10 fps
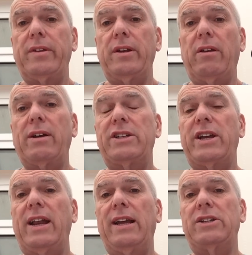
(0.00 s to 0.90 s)
Like I
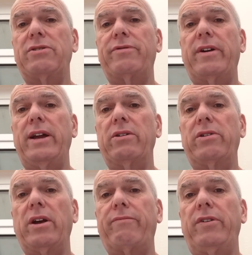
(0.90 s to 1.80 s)
said, links are very
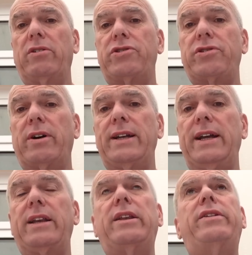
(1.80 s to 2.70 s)
good. I've not tried
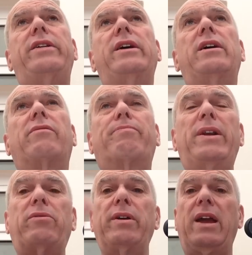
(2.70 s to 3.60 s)
it. I've
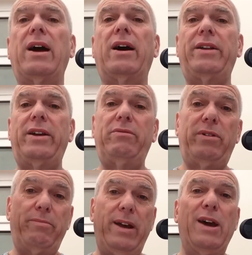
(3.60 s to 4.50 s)
been up the garden
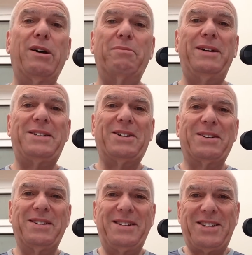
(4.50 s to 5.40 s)
with my helmet
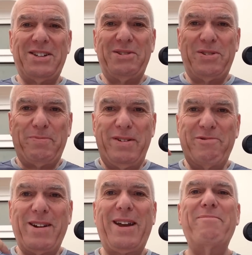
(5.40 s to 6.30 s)
on, and Sue's been
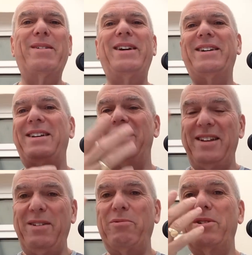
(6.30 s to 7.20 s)
rigging me, and
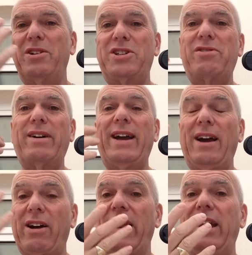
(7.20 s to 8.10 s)
it works
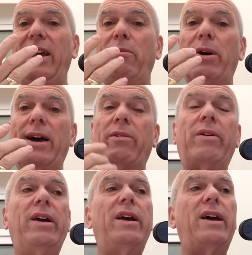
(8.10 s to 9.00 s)
great. I can hear
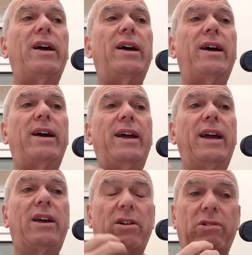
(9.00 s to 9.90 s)
well.
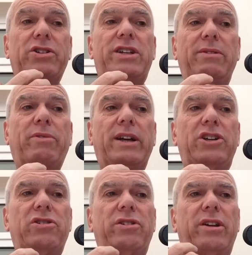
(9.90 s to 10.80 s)
It cuts in when it
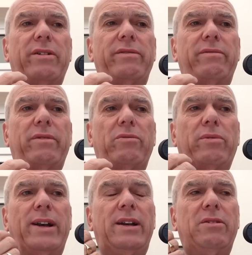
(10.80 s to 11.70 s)
should do.
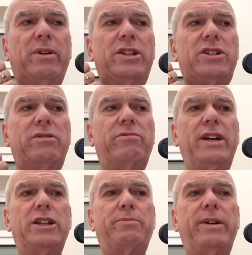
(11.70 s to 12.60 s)
When Sue
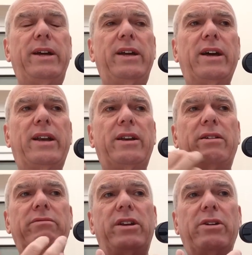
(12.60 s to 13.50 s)
rings me and I
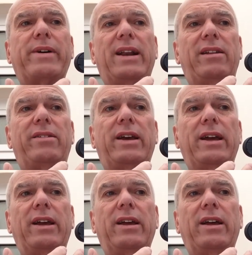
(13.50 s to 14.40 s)
don't do
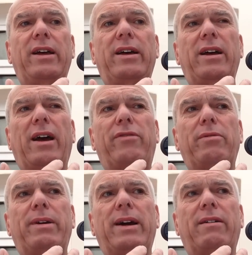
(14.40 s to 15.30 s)
anything,
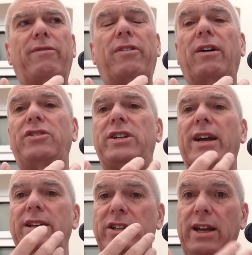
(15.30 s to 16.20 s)
after about 5
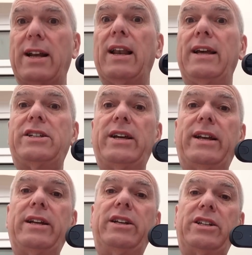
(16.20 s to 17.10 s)
seconds it clicks
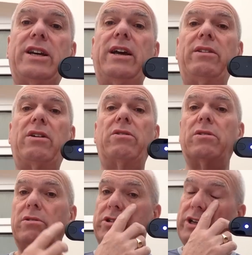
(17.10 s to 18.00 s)
in and you take the
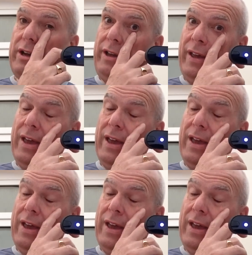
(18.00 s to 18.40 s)
call. So